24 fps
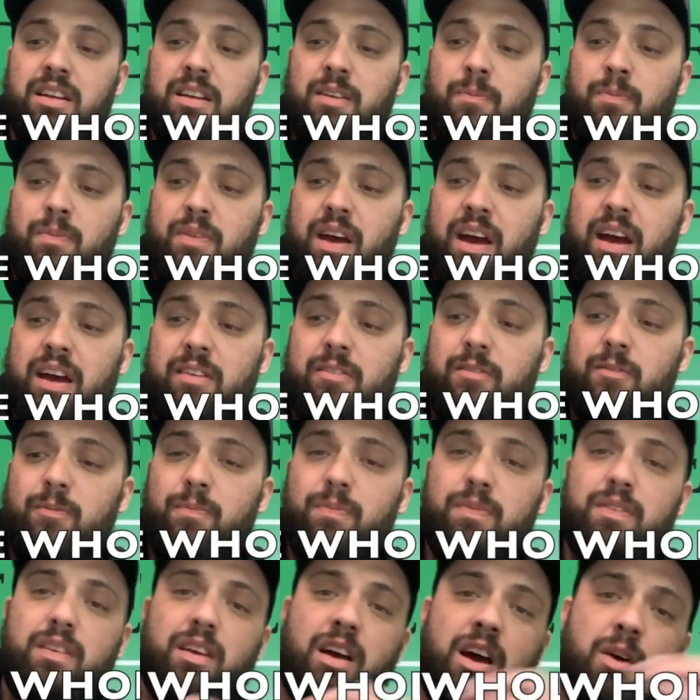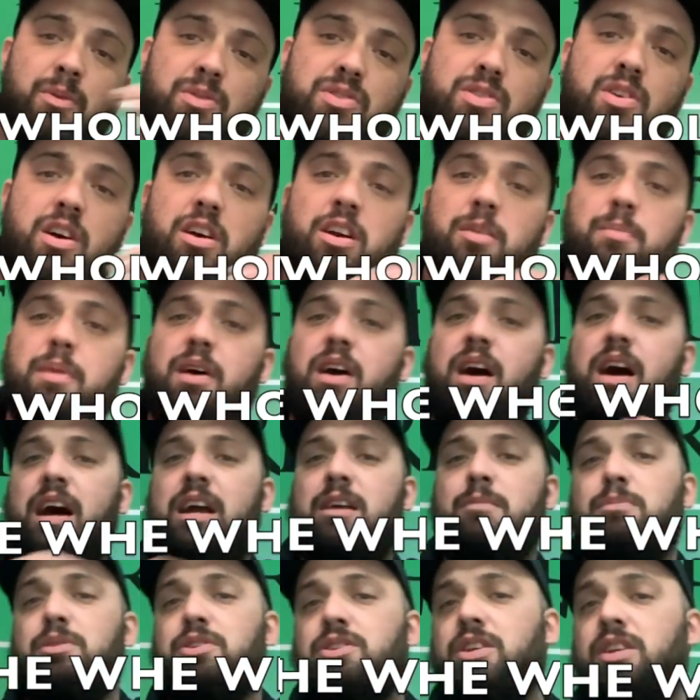that I was talking about
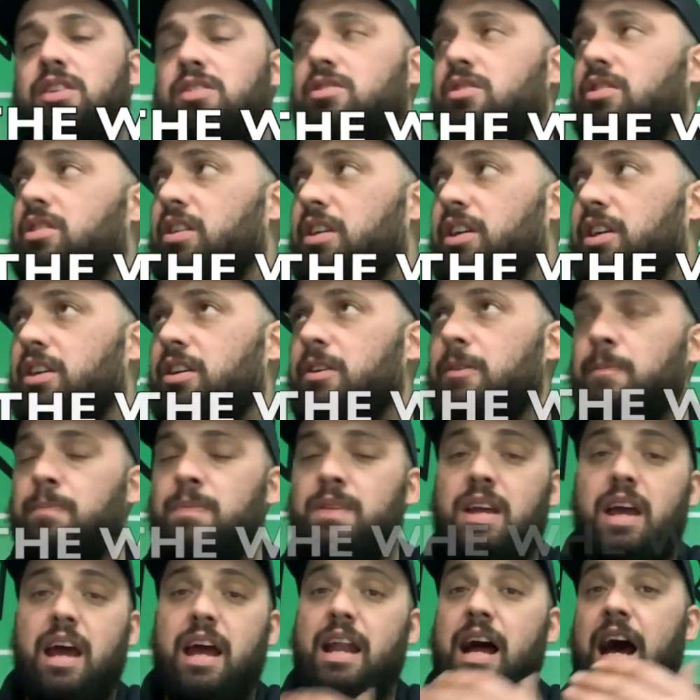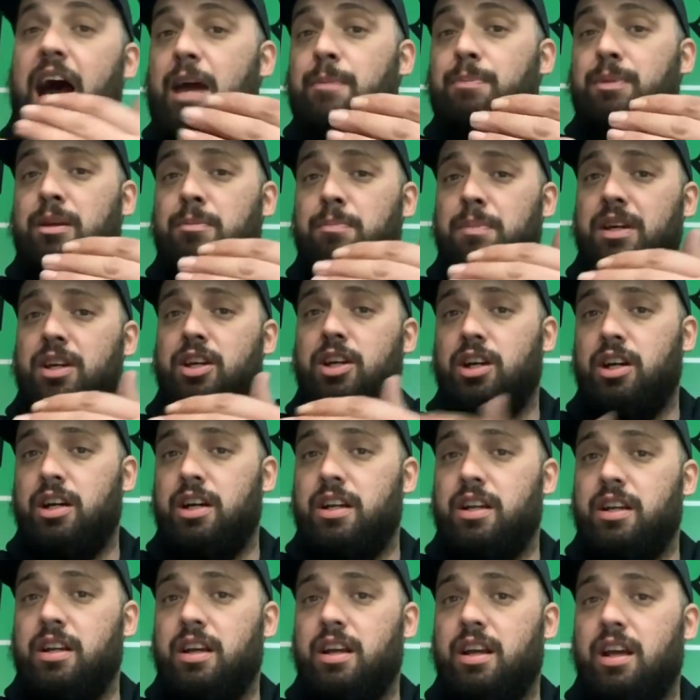hype machines earlier, and hype can be
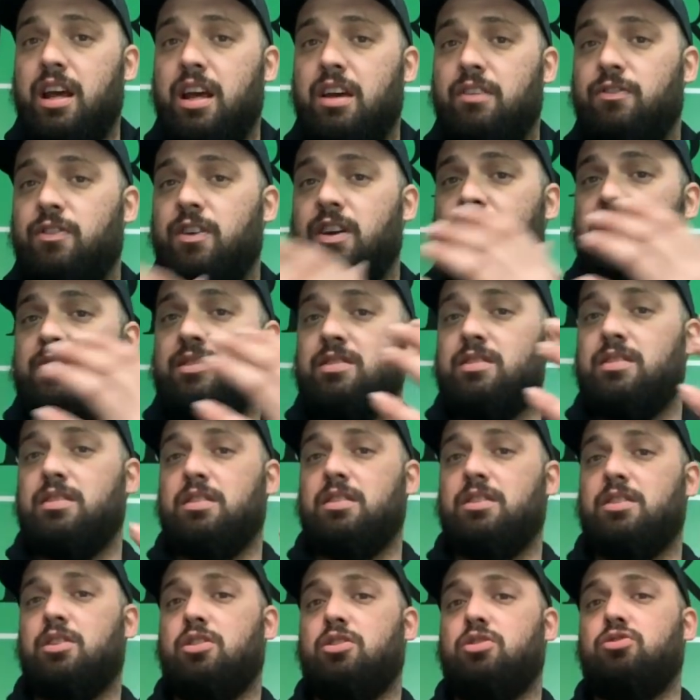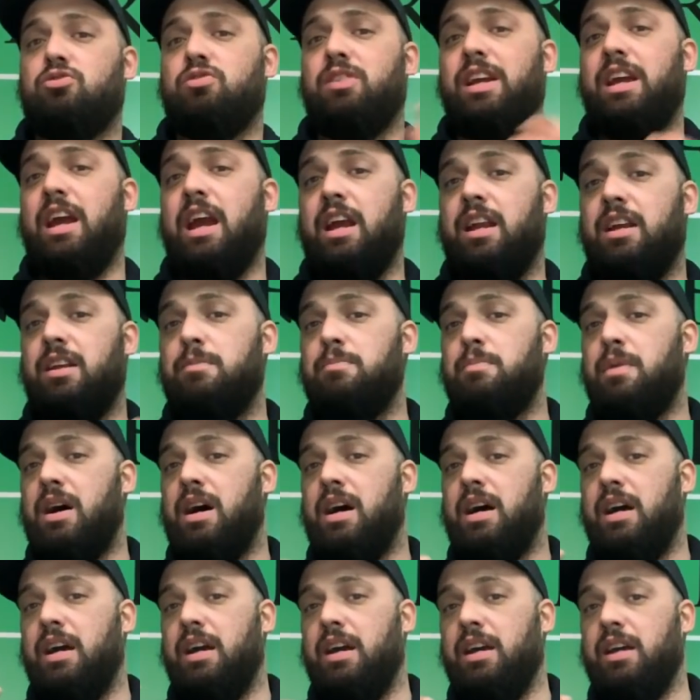good if it's created
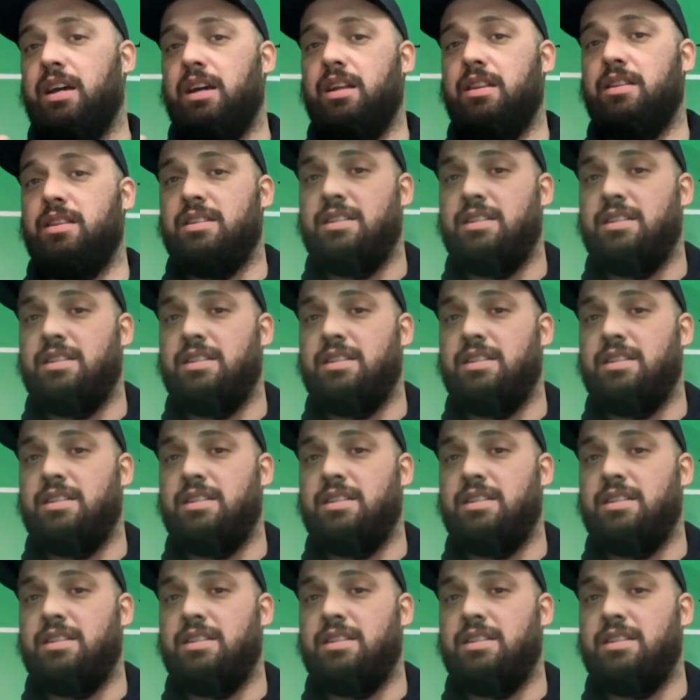by the